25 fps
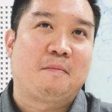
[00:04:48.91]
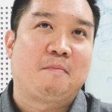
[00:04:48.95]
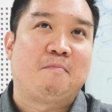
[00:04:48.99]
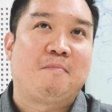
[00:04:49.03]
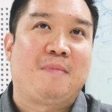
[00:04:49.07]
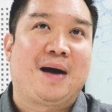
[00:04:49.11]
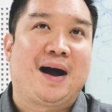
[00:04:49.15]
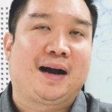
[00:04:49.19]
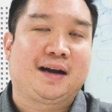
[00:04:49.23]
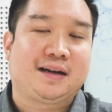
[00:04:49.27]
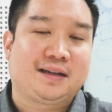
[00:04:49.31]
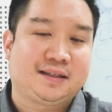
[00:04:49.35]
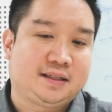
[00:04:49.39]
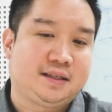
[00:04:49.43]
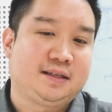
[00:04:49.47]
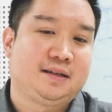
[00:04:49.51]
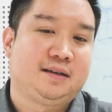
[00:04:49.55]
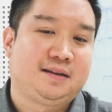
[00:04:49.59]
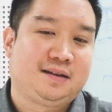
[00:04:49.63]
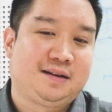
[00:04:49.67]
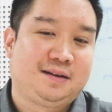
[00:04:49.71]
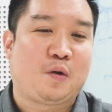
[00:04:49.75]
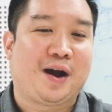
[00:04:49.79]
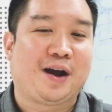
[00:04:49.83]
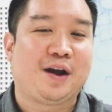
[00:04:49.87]

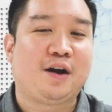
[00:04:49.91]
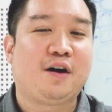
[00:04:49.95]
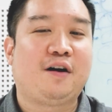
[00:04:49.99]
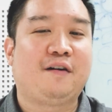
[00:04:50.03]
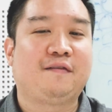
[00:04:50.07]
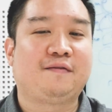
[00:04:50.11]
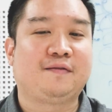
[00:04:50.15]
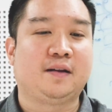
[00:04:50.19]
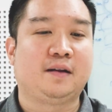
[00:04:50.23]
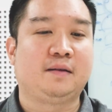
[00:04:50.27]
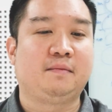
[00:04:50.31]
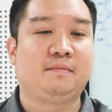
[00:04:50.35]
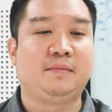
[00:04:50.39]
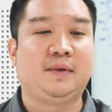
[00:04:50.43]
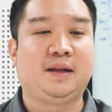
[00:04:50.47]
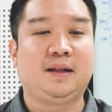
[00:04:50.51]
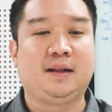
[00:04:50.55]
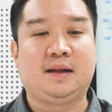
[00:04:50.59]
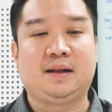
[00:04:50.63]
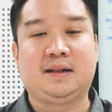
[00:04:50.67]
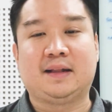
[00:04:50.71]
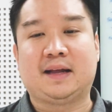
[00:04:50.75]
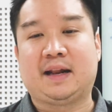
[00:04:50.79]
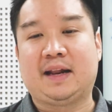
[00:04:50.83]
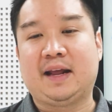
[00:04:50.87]
marketed quite often,
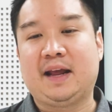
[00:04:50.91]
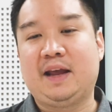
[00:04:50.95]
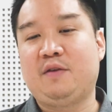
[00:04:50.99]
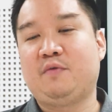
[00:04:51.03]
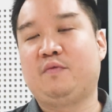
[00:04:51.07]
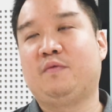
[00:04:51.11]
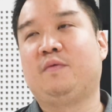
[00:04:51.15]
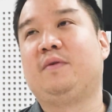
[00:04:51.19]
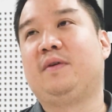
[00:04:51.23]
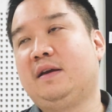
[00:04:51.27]
meaning that, hey,